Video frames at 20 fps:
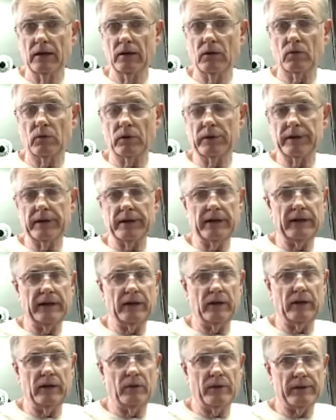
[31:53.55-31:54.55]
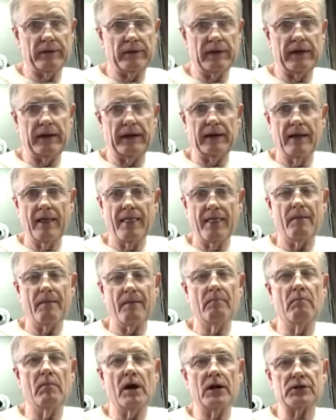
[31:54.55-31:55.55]
we're dealing with a
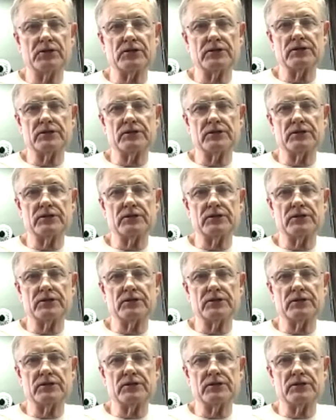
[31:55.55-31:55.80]
much